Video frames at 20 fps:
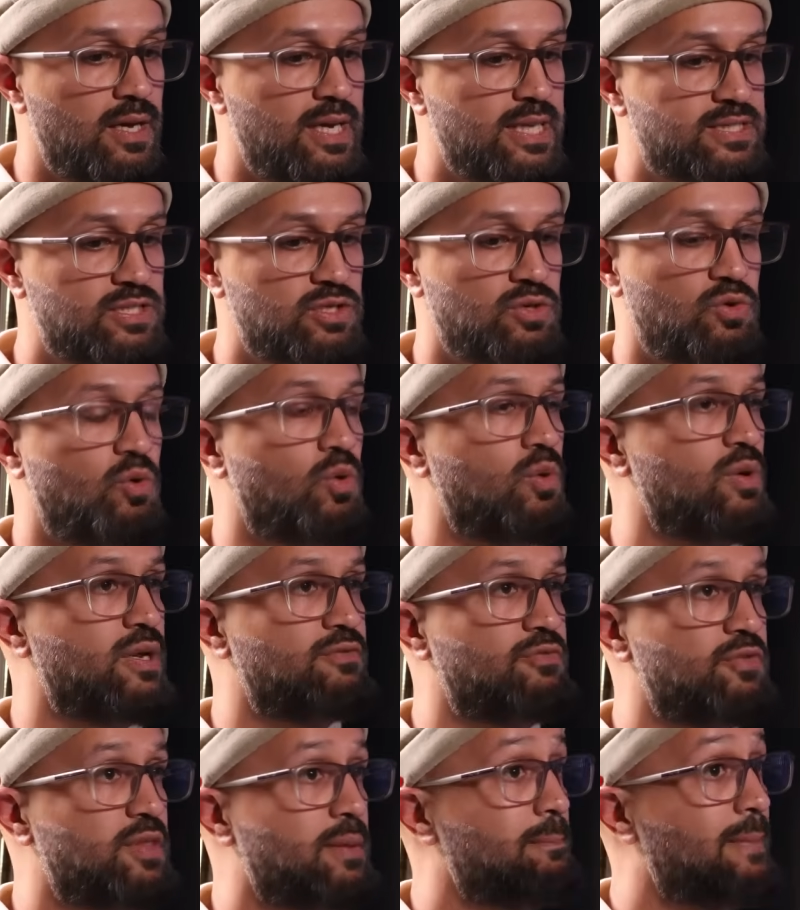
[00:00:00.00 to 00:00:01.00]
it's calling
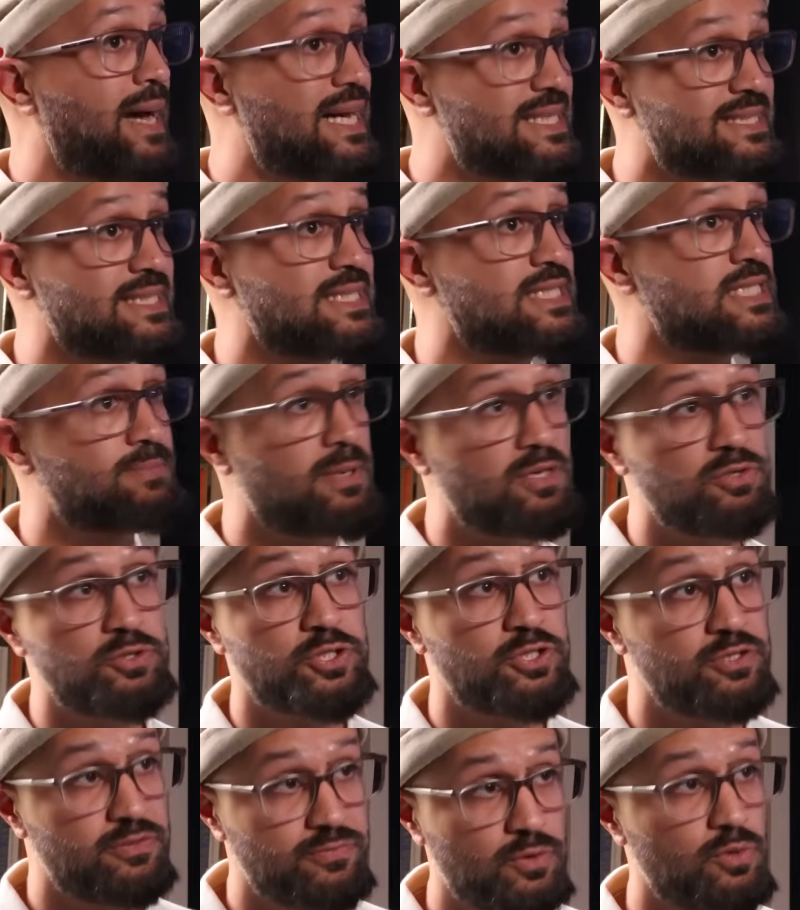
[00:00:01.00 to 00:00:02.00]
for the mass
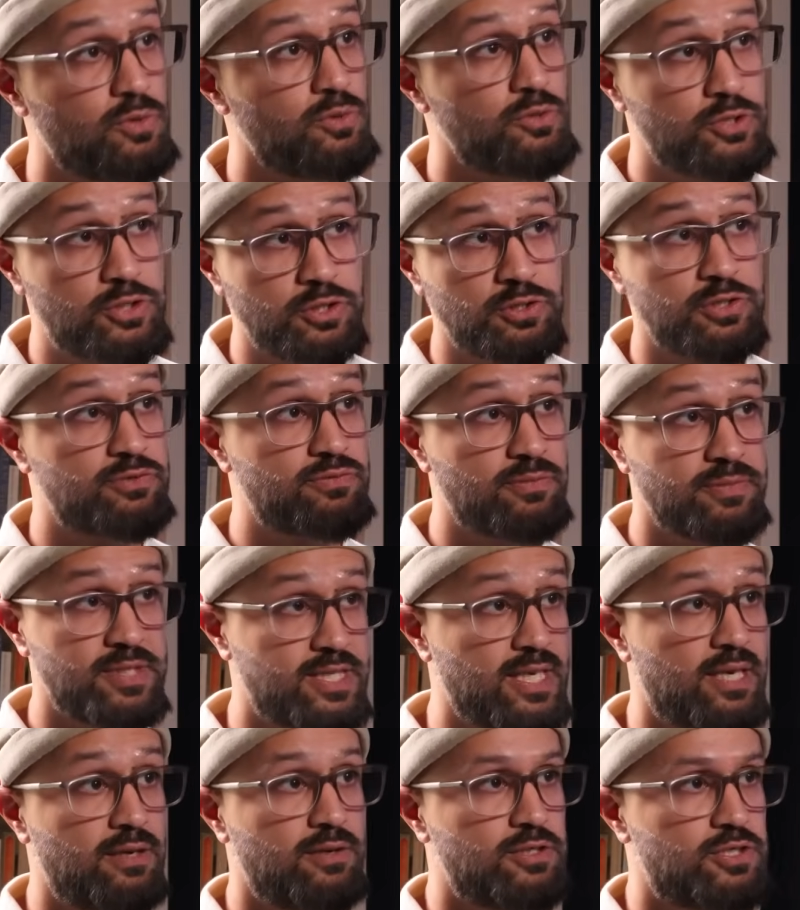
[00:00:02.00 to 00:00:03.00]
expulsion of all Jews from the
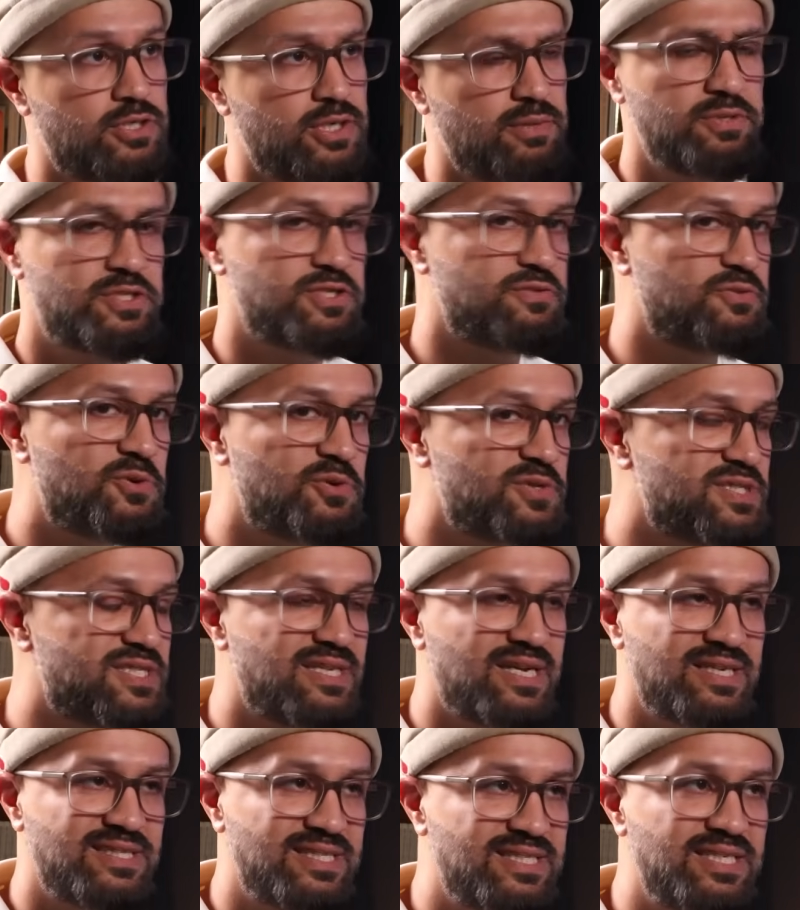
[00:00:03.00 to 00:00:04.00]
territory, which of course,
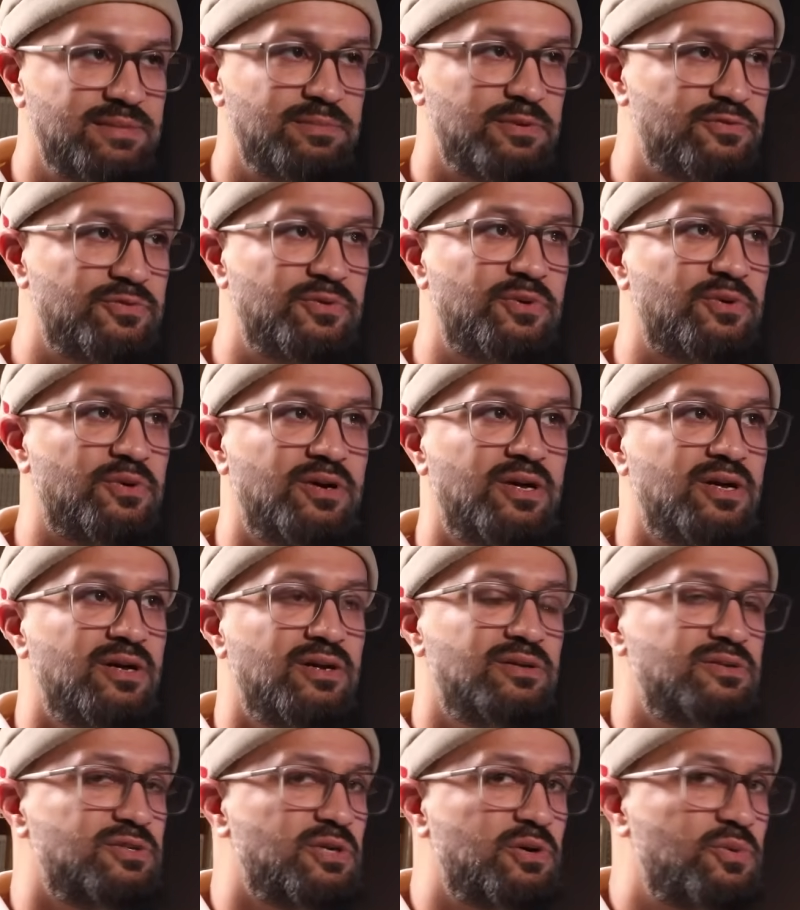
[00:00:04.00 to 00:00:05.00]
as I said before,
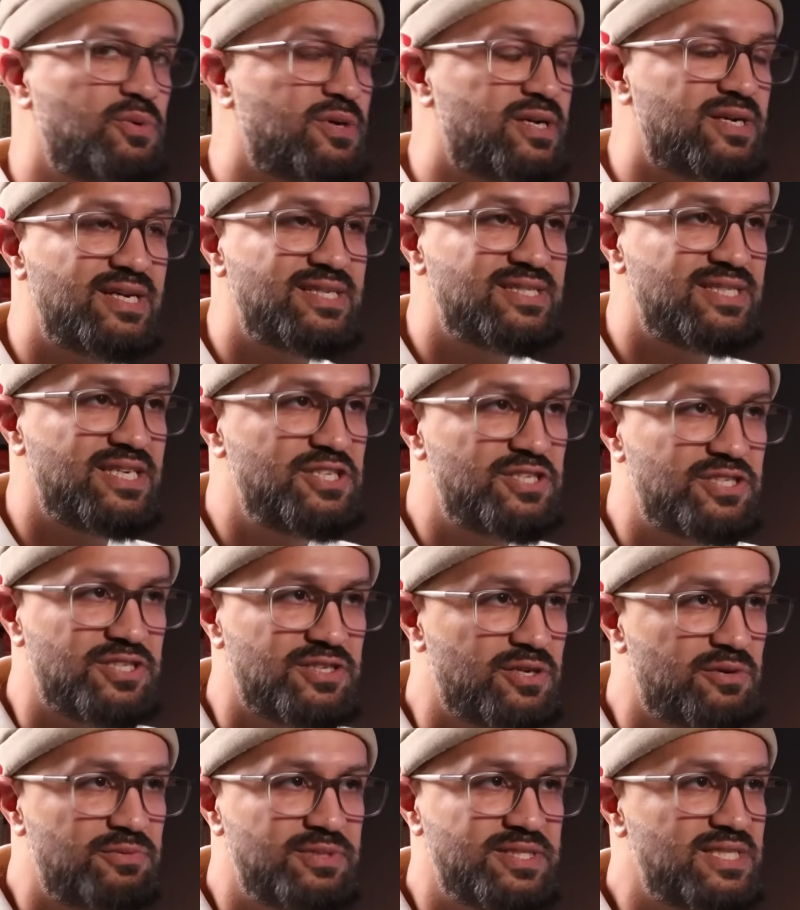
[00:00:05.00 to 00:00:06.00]
no
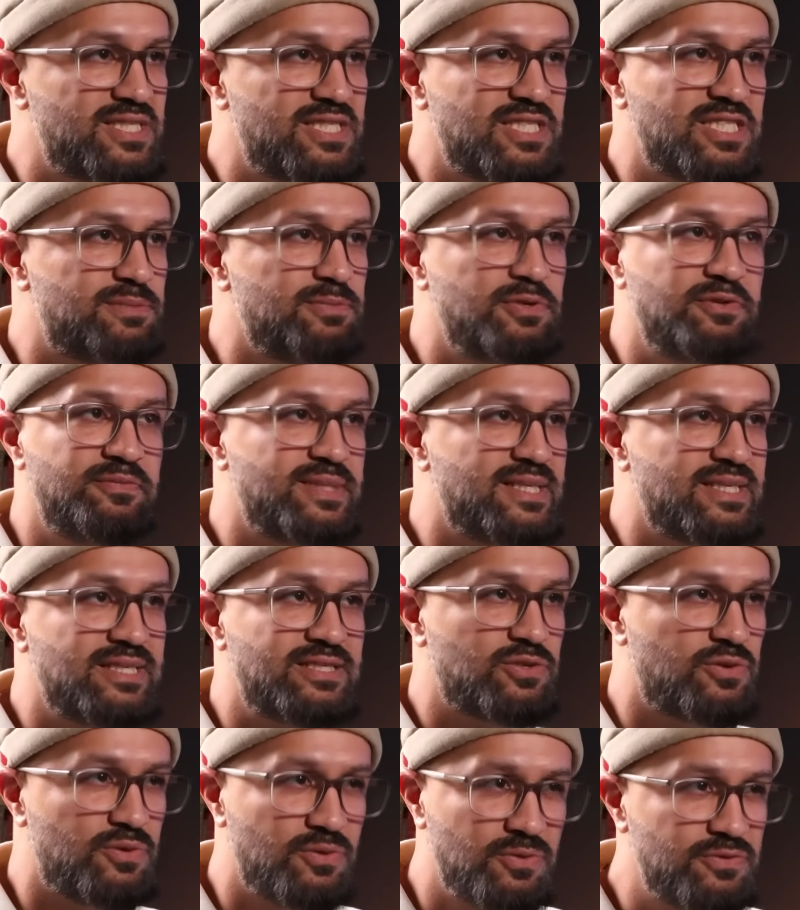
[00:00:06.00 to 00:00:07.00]
organization, no resistance movement has
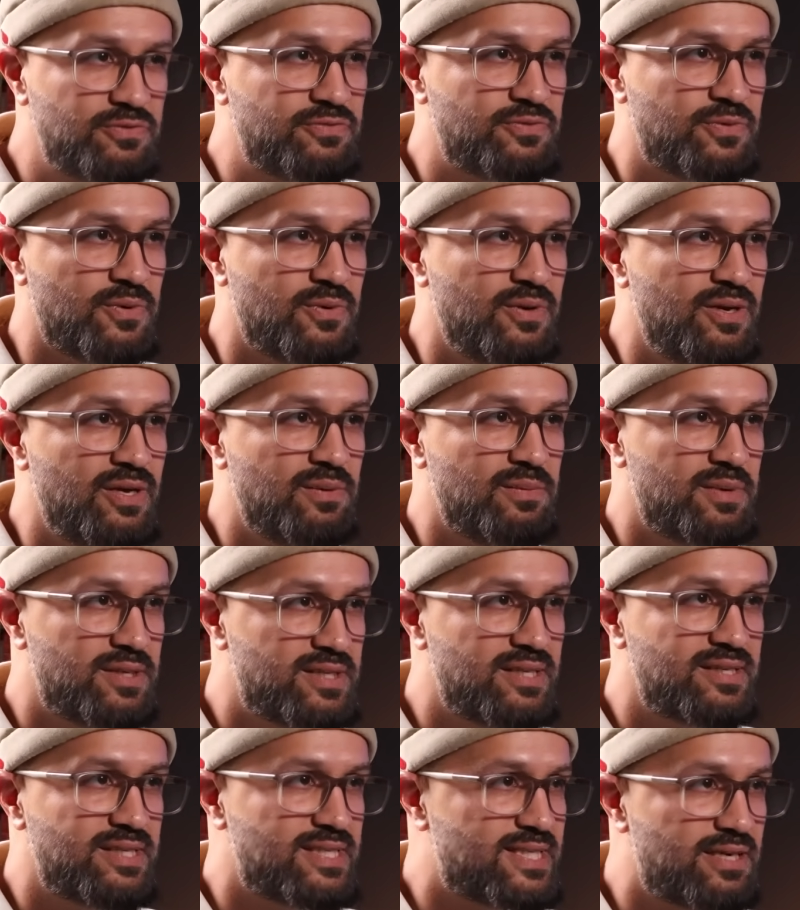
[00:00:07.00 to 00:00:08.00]
called for
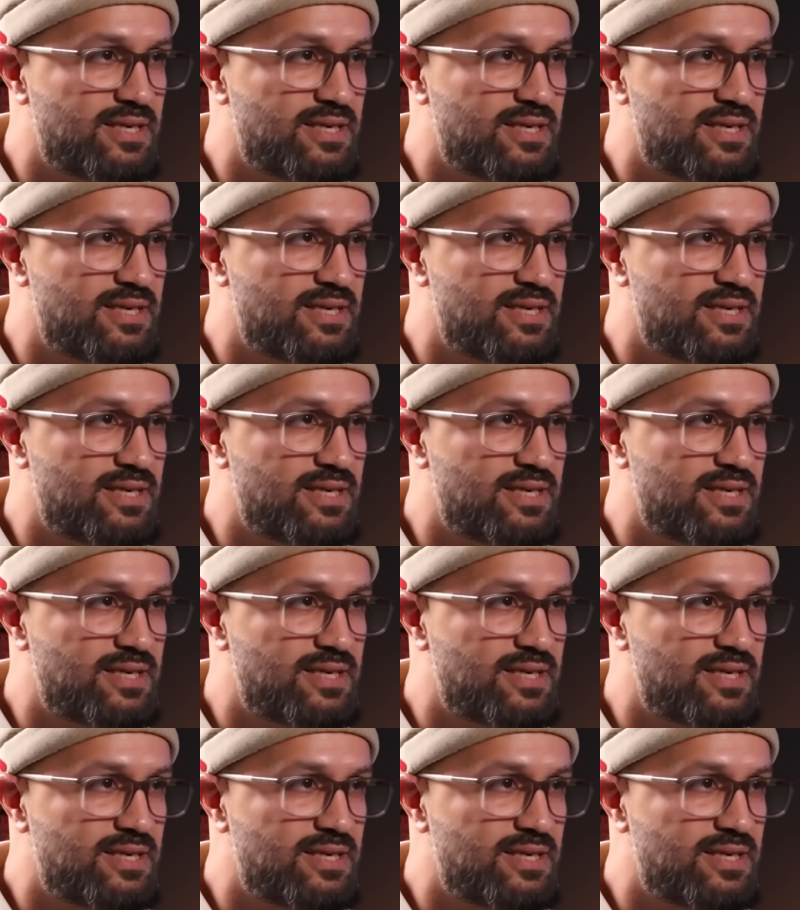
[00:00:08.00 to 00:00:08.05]
within the